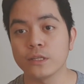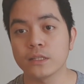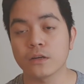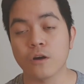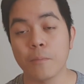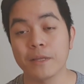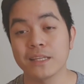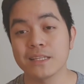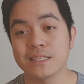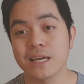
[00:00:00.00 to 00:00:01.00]
it a
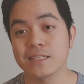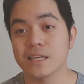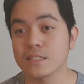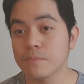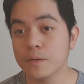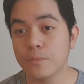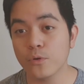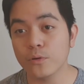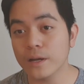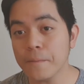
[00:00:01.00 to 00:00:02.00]
competency assessment
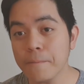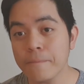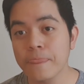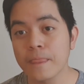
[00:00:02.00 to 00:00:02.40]
program.